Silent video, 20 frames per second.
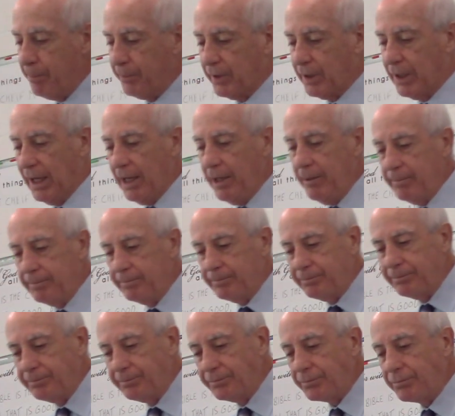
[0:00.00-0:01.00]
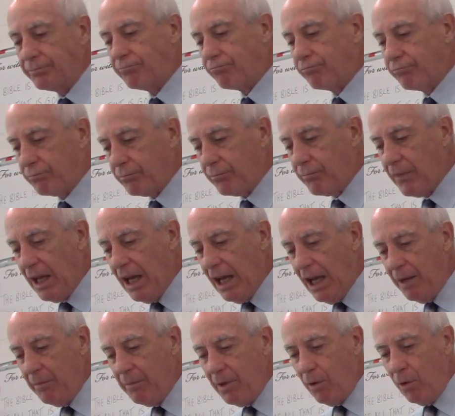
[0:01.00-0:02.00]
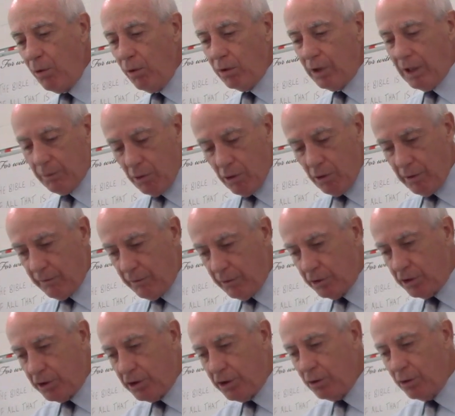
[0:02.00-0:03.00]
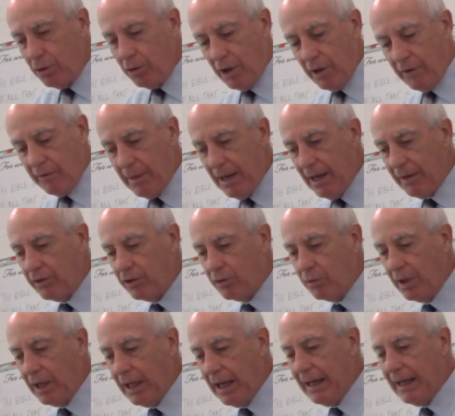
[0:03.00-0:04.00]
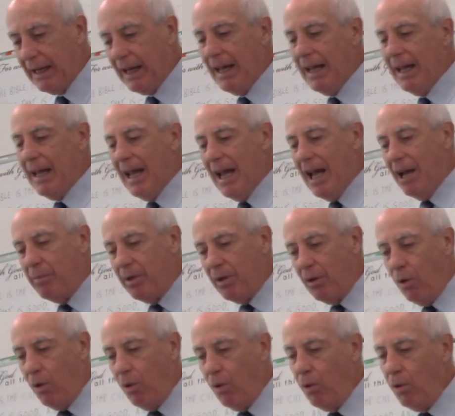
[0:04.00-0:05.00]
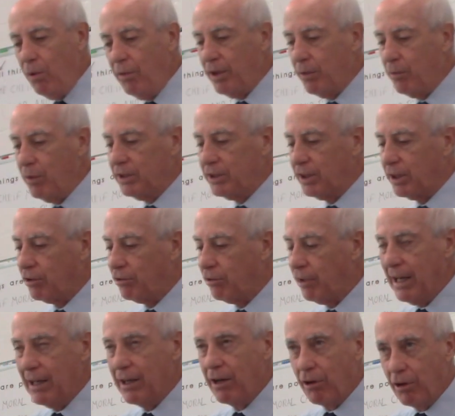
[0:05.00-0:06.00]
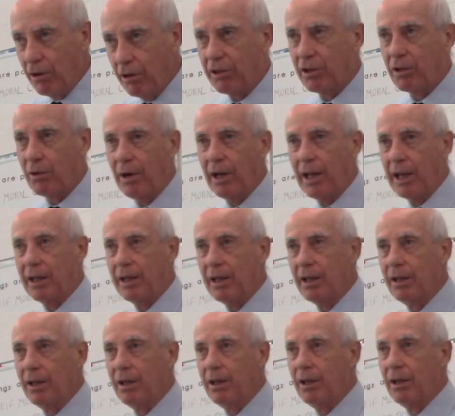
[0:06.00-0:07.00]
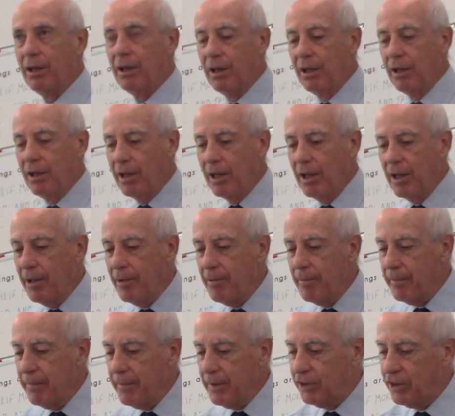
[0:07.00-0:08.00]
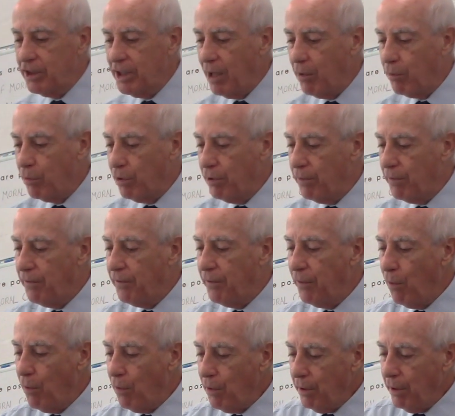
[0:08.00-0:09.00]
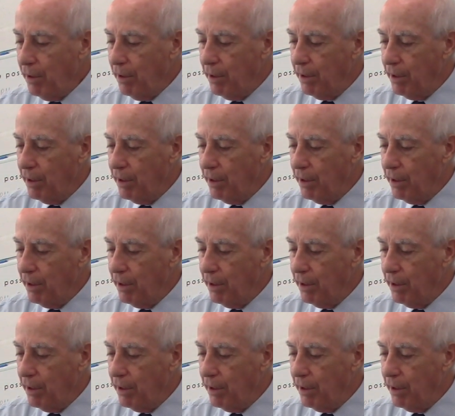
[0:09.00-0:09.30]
Okay? And behold, I'm going to verse 2 of Matthew 28. And behold, there was a great earthquake. See that word for?